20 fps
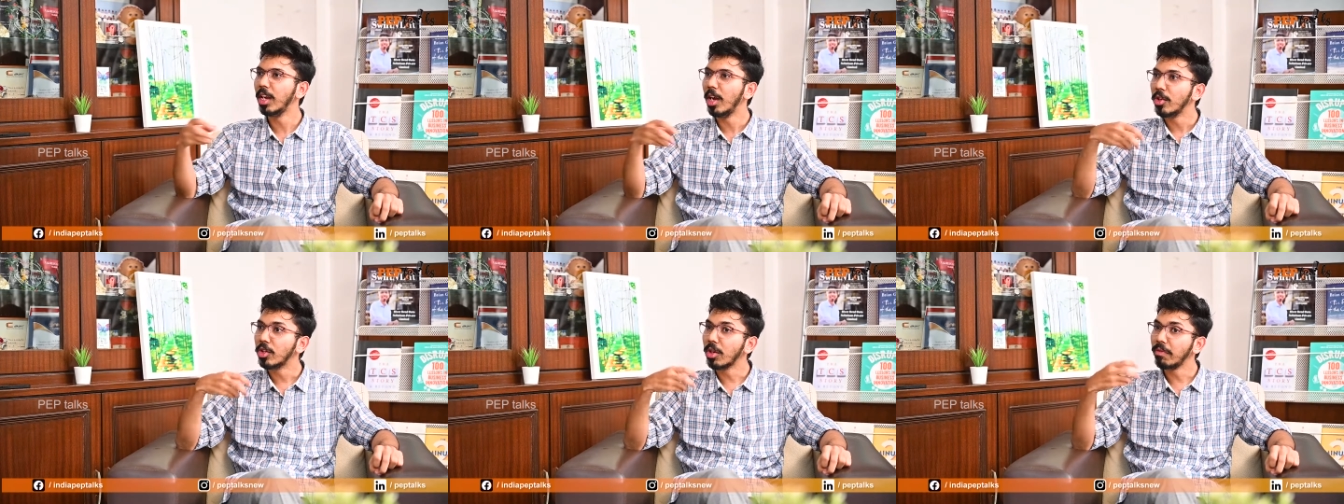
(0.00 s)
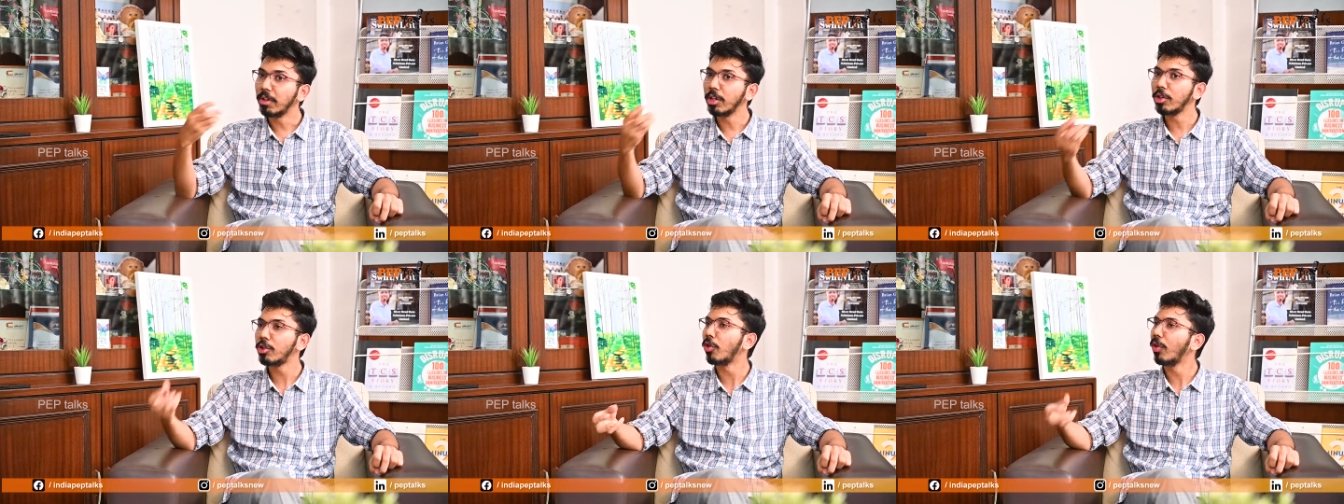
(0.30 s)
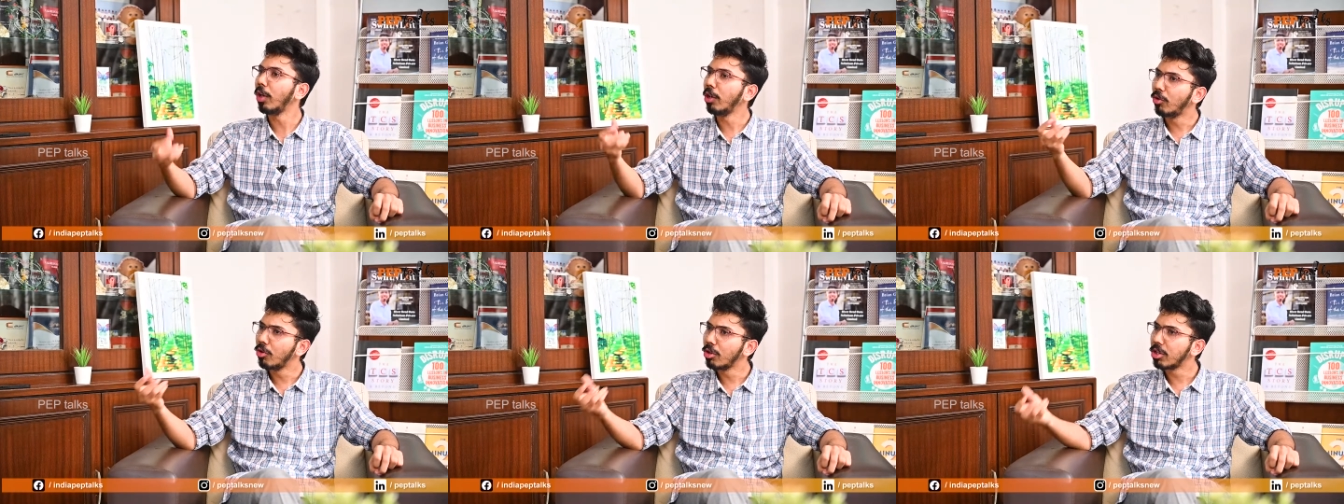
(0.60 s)
So if it is
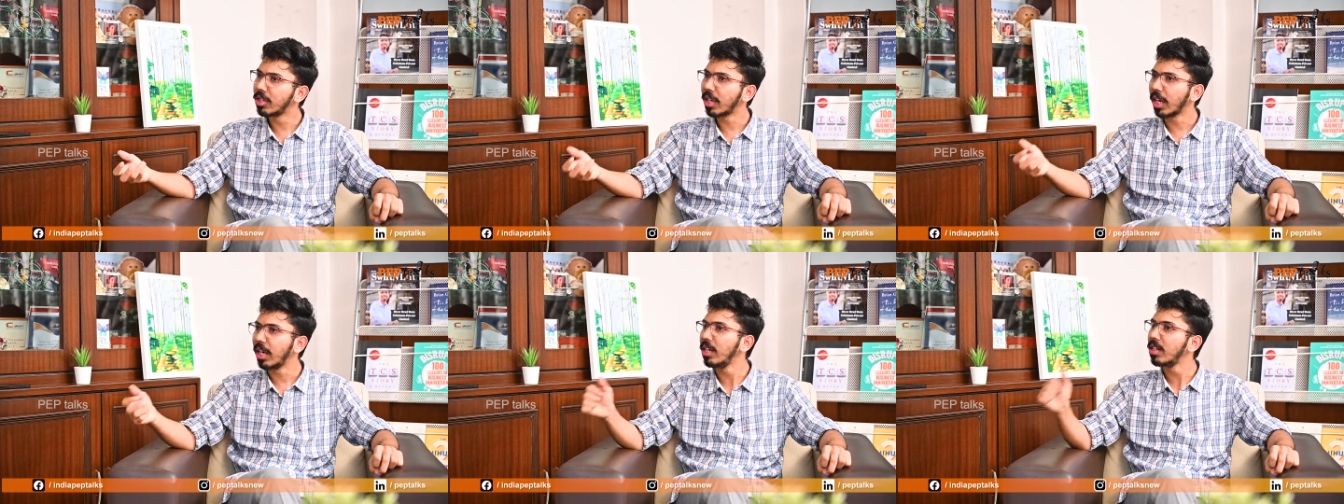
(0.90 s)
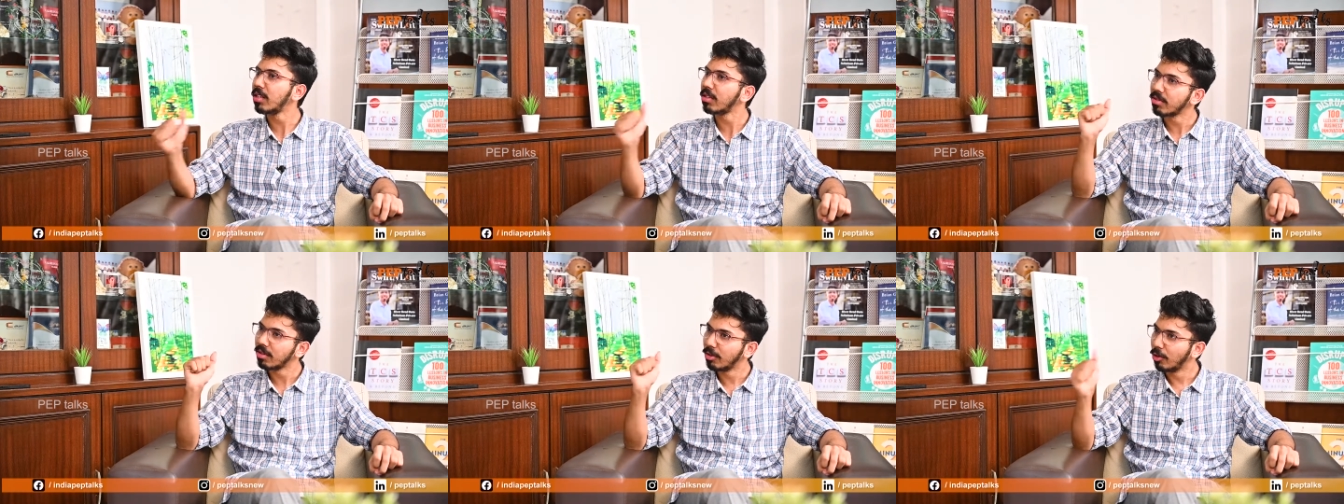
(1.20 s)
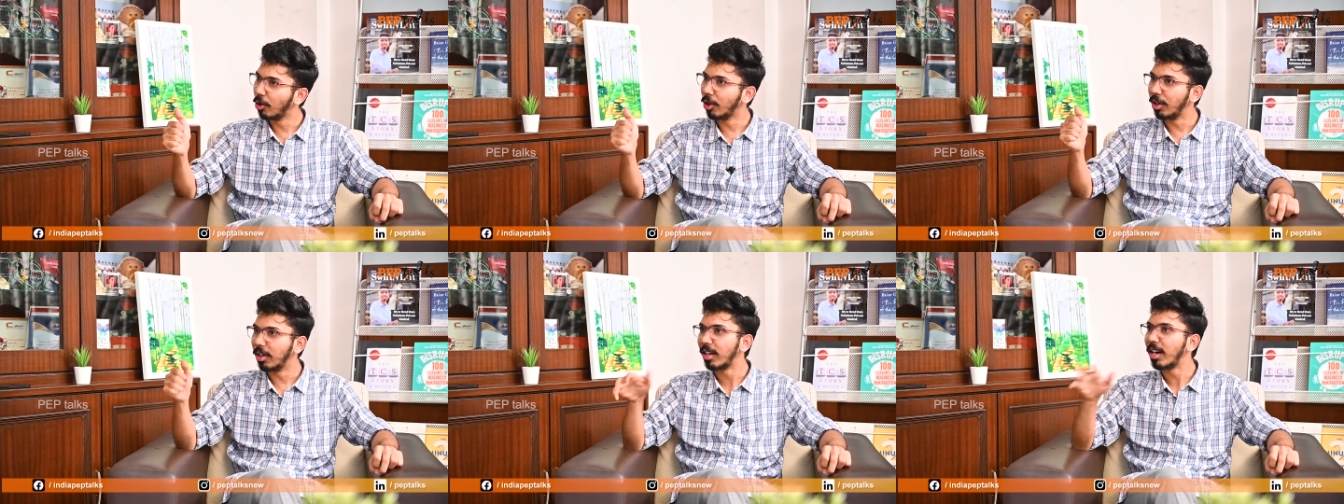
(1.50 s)
showing good signs,
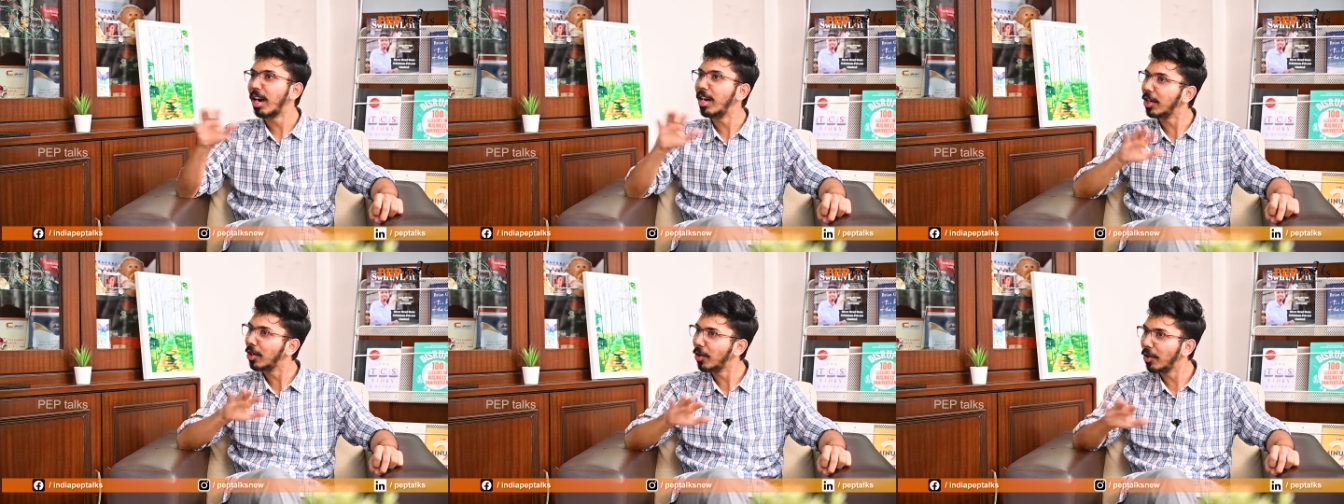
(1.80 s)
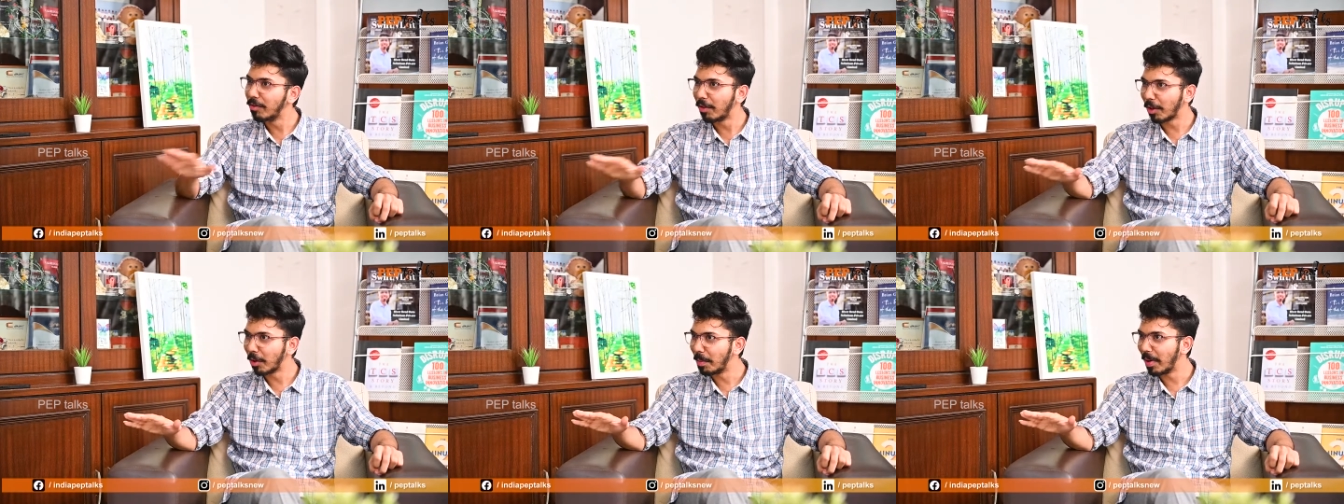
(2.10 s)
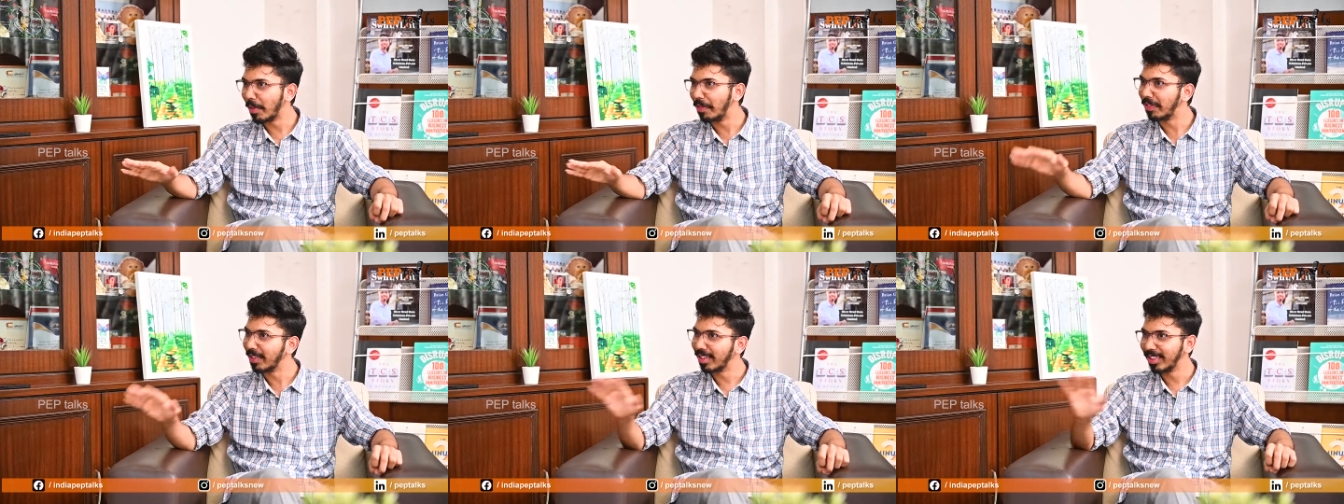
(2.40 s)
good, continue it for a
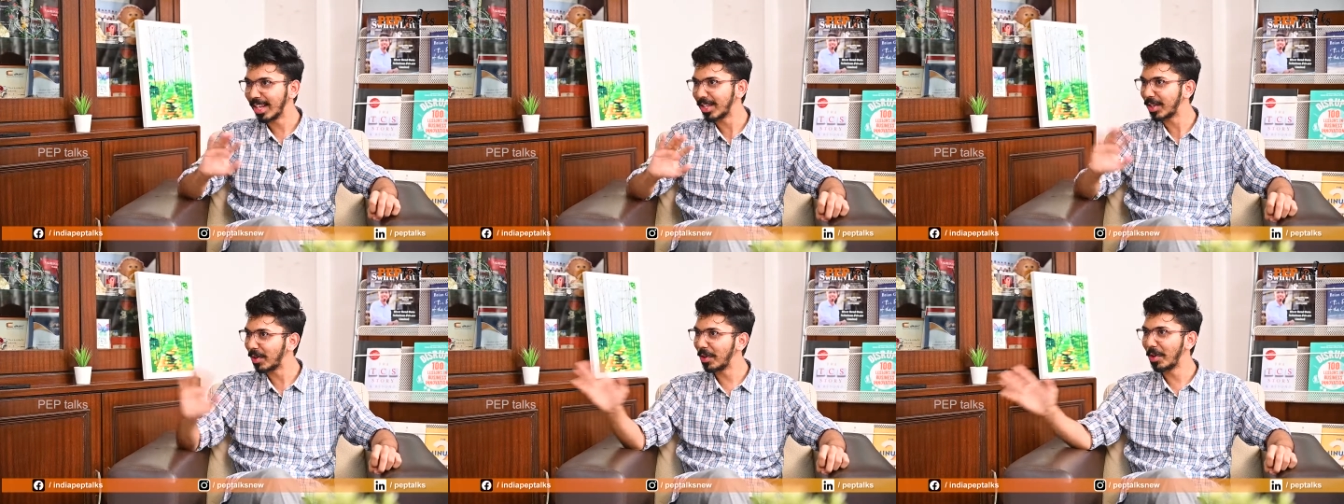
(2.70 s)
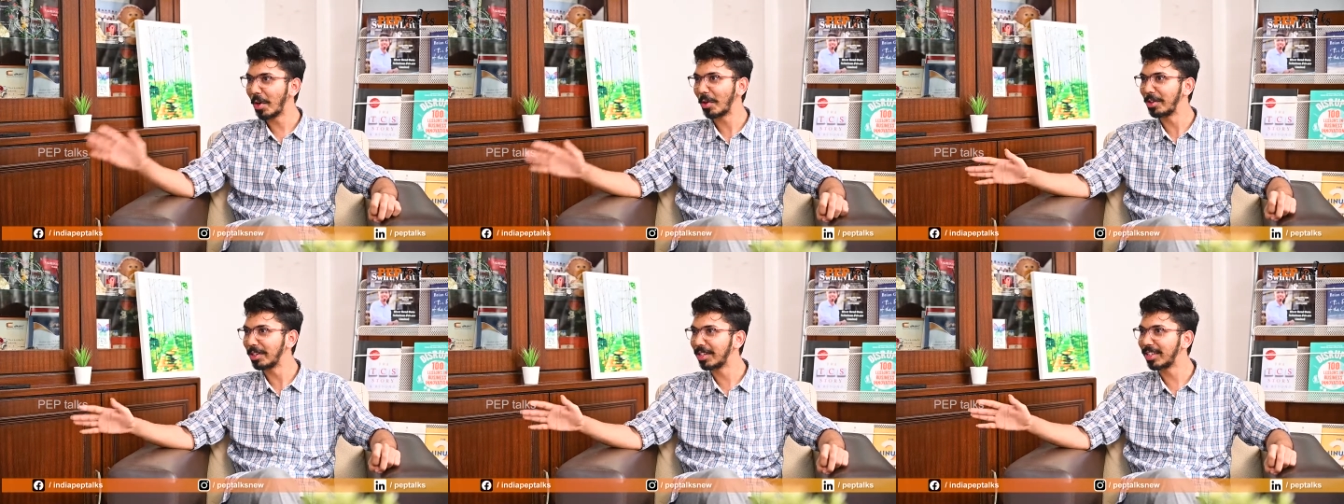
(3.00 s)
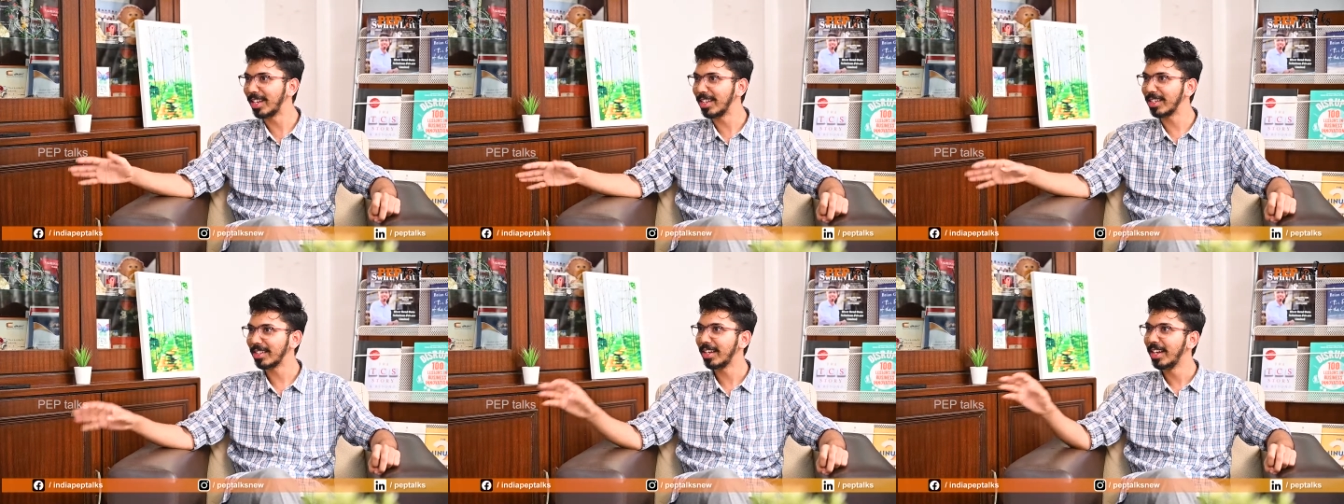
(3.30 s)
month. That's how a doctor
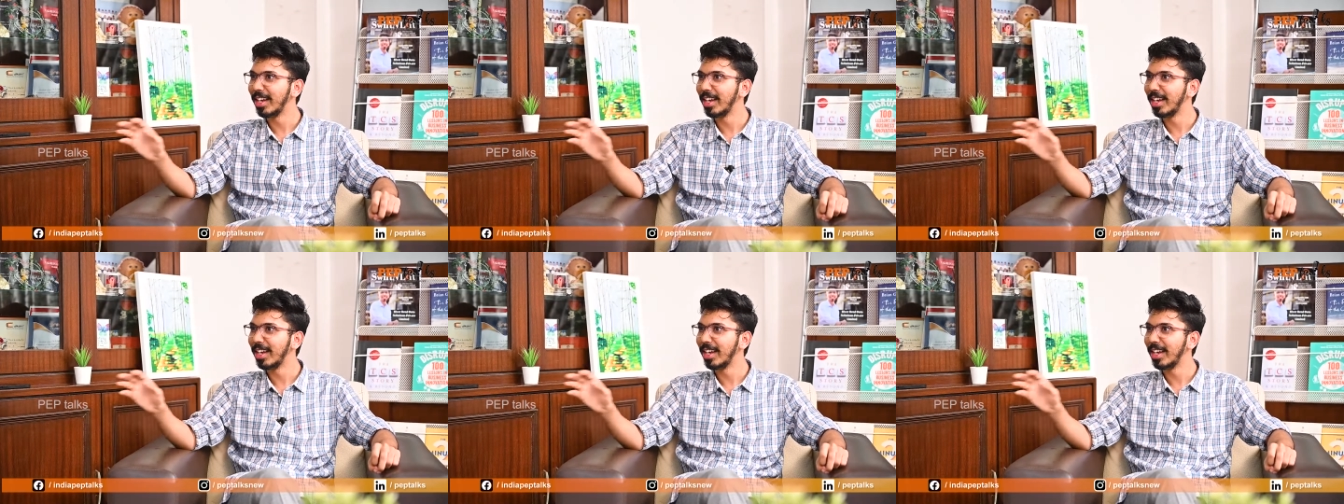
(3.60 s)
says.